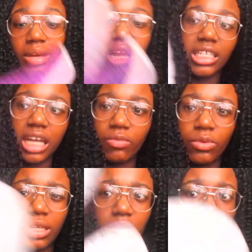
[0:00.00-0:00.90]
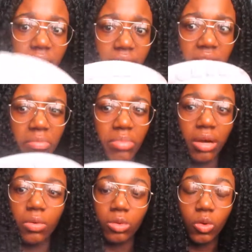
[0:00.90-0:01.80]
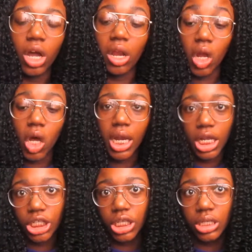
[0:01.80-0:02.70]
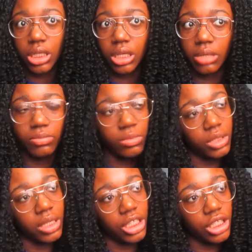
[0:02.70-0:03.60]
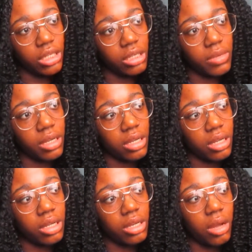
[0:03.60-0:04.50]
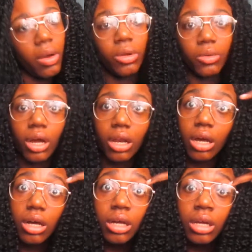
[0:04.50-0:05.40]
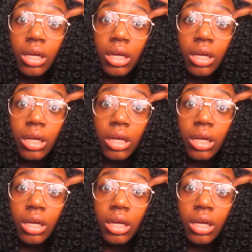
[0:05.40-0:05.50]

I actually have one that's quite a fair bit. I wore them quite a lot last year. I wore them quite a lot.